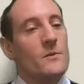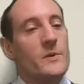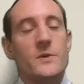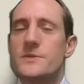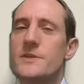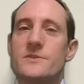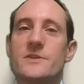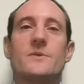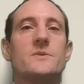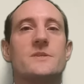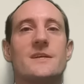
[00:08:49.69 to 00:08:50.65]
We also
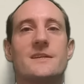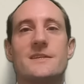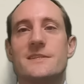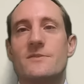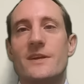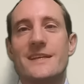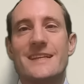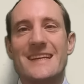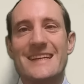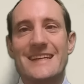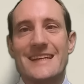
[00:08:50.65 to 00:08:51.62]
don't consider
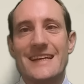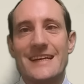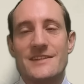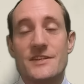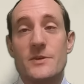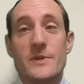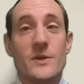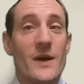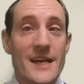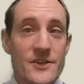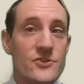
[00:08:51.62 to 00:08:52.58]
anything to do with
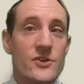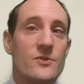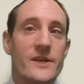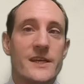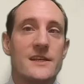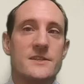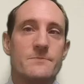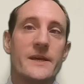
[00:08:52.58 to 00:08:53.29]
your extracurriculars,